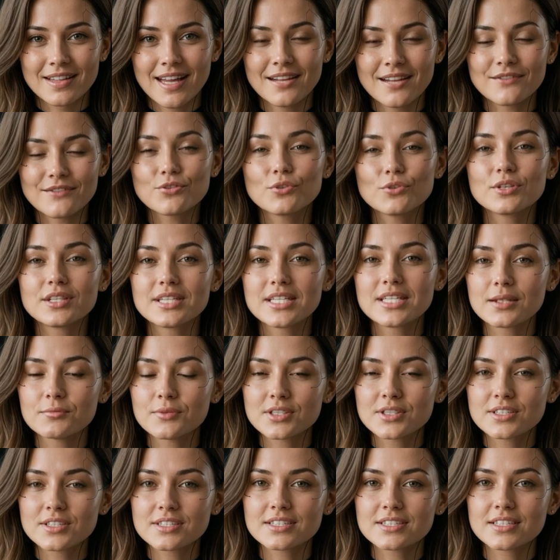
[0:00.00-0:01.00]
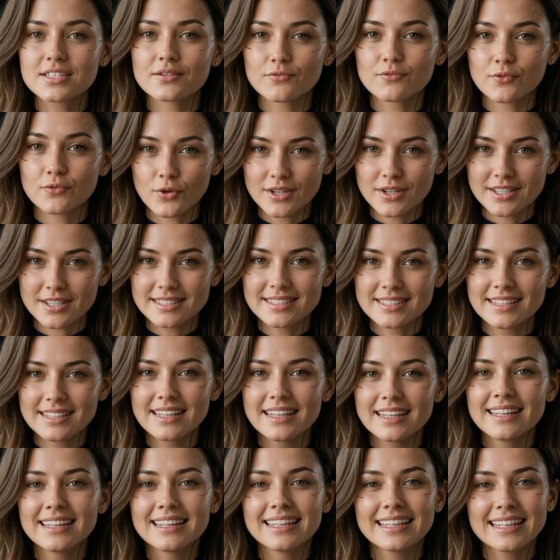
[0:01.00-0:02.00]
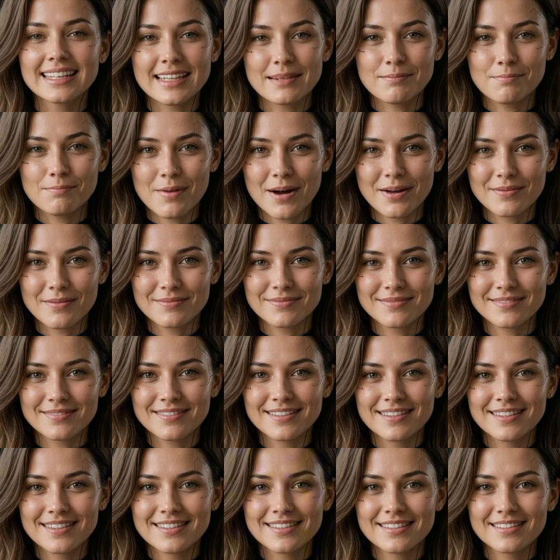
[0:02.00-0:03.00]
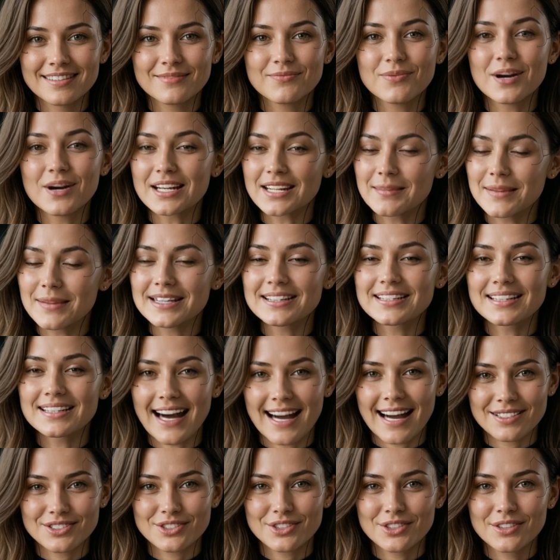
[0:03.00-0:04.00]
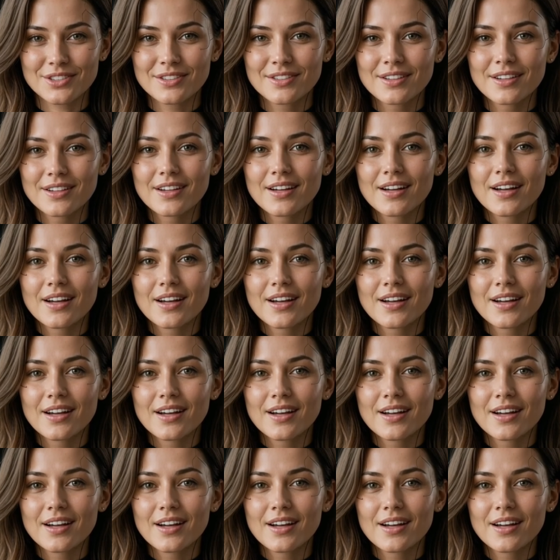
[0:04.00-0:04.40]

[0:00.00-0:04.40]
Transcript: If you need images and voice, keep both. Recommended action.